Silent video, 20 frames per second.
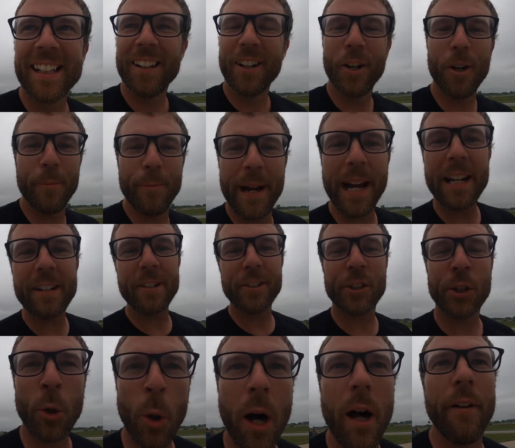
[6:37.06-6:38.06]
Old man
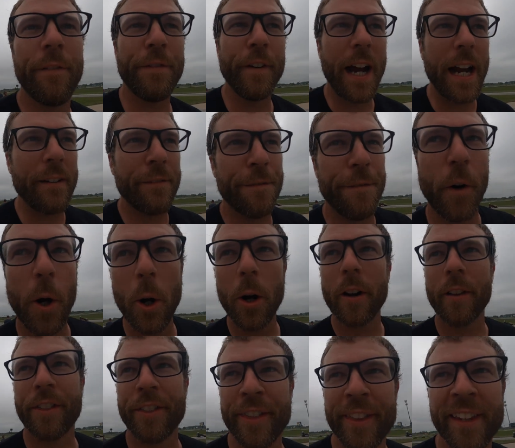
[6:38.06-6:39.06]
just qualified
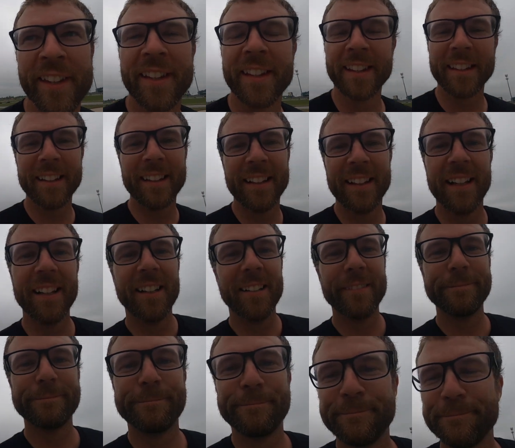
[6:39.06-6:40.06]
fourth.
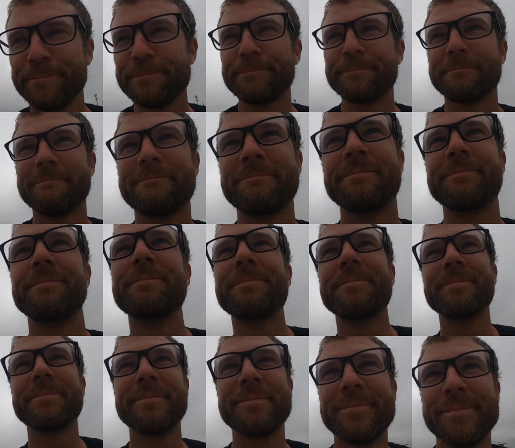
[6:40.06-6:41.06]
Mary
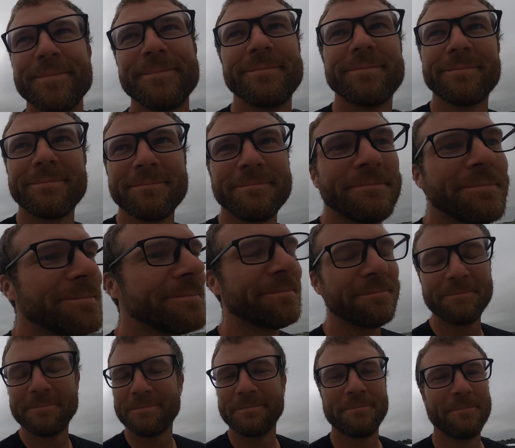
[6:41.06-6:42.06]

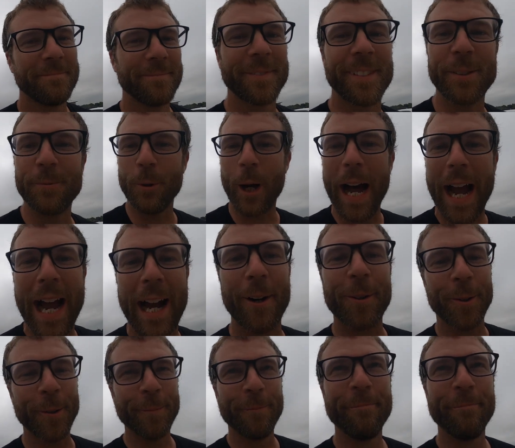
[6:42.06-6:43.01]
seven. Wow.